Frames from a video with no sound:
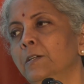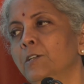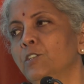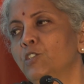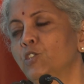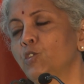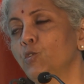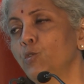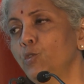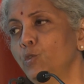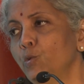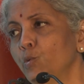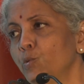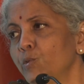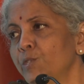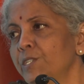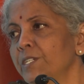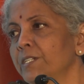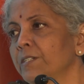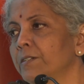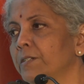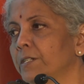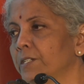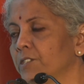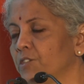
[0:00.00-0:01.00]
So
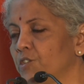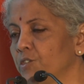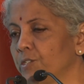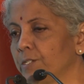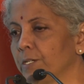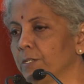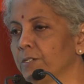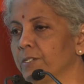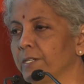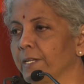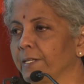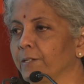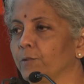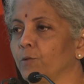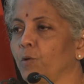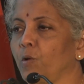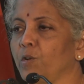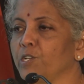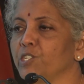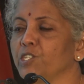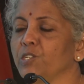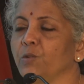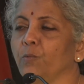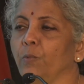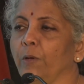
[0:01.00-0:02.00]
using digital
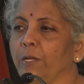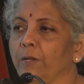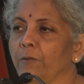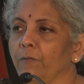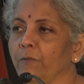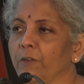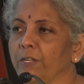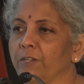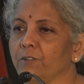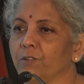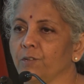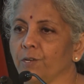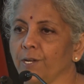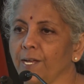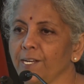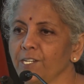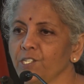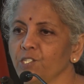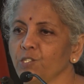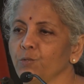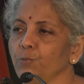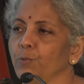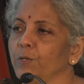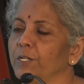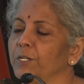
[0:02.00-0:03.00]
technology, when we
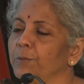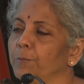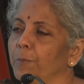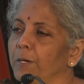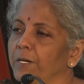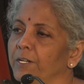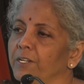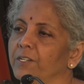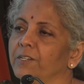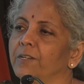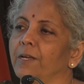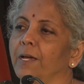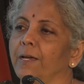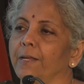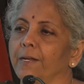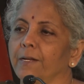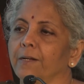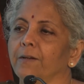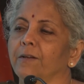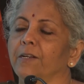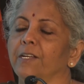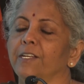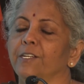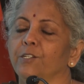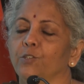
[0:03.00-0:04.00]
transferred money
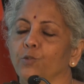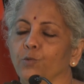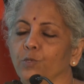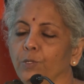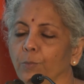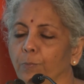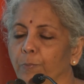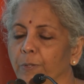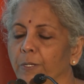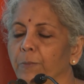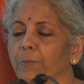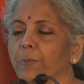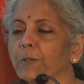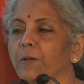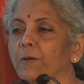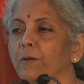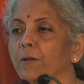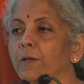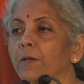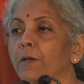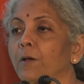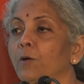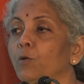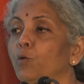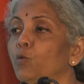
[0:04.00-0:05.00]
directly to the people
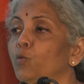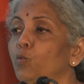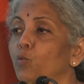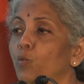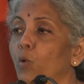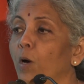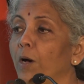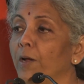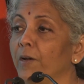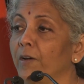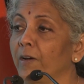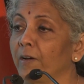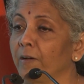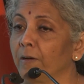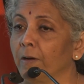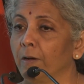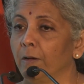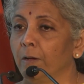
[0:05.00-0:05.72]
who are